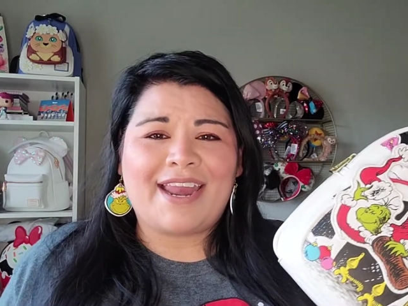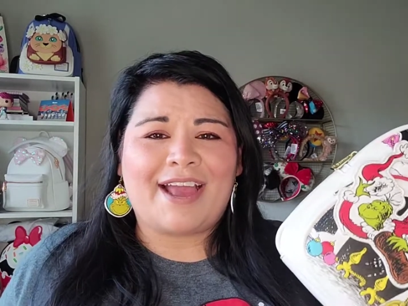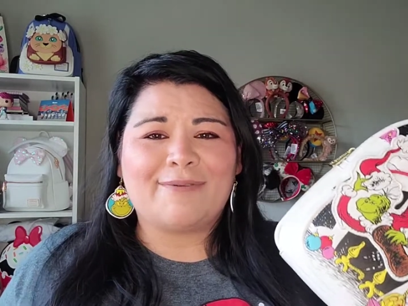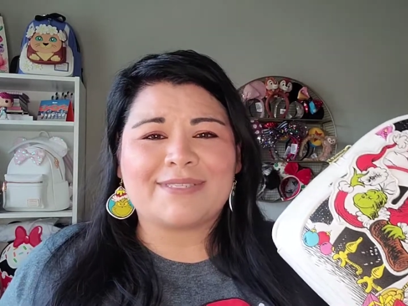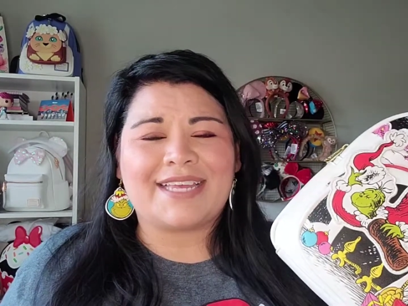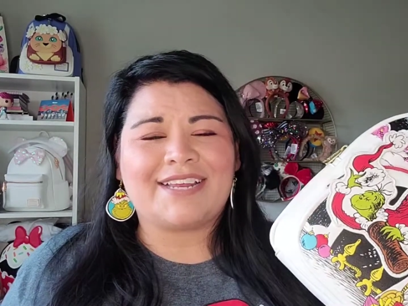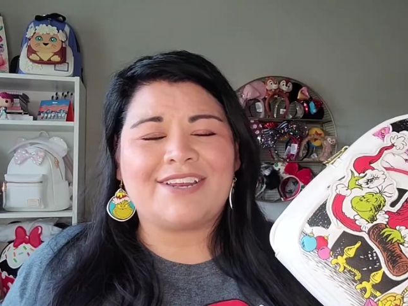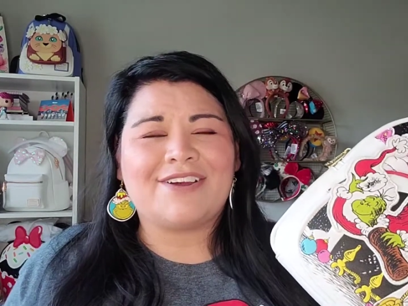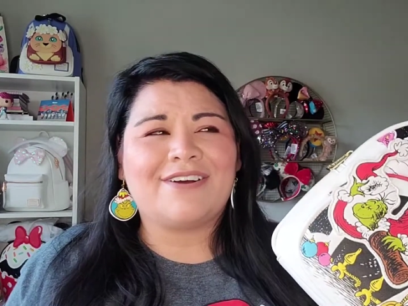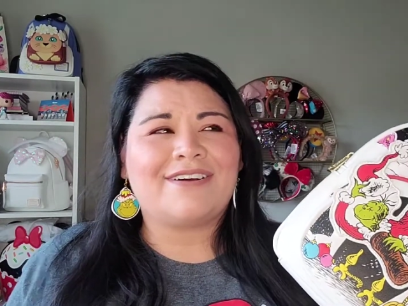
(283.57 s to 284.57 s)
And I was like,
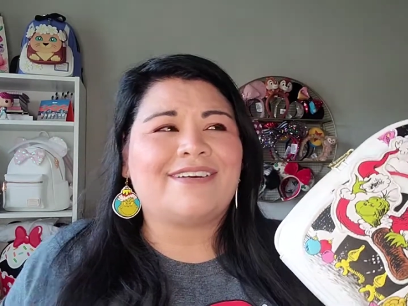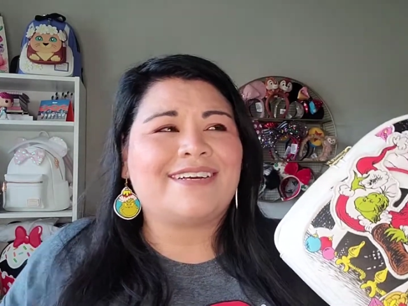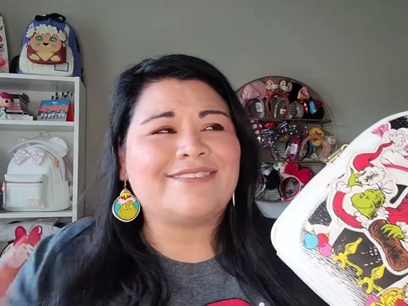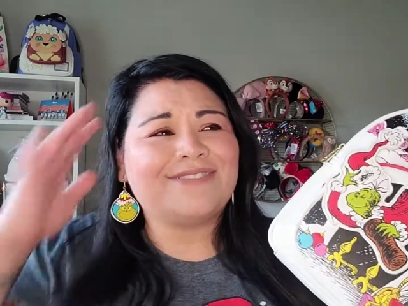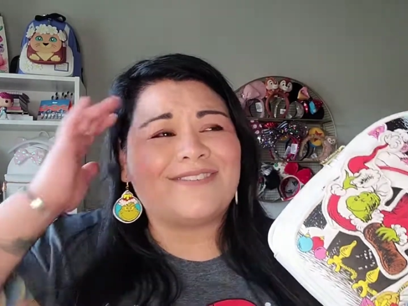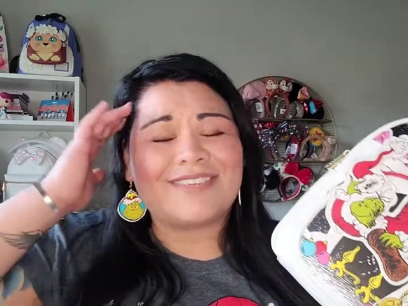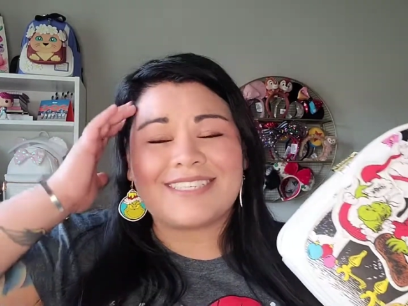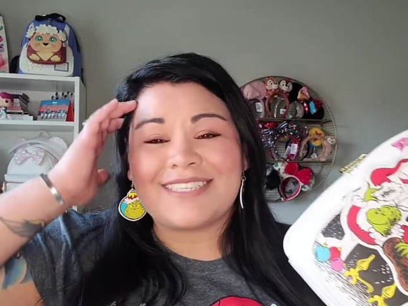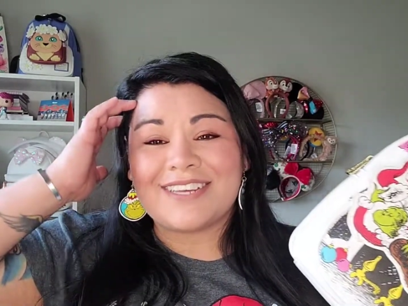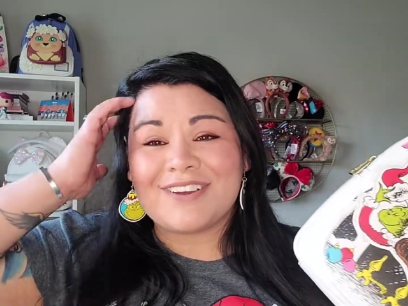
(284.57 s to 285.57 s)
no, I don't know what
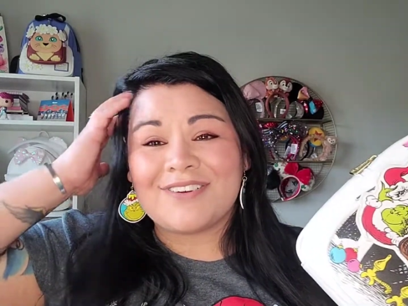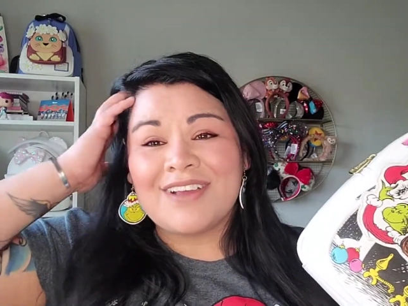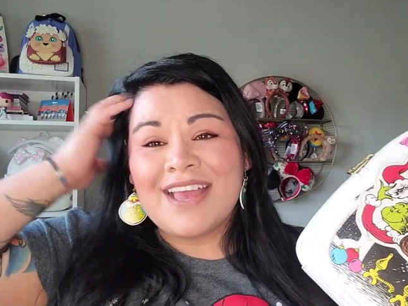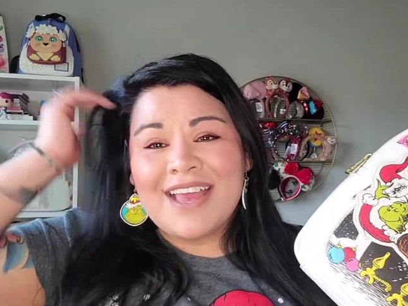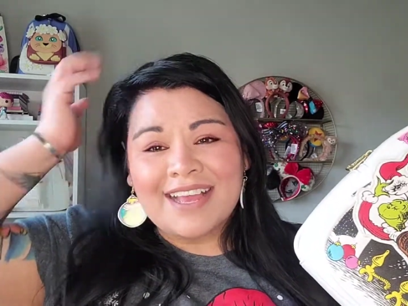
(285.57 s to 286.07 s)
to do.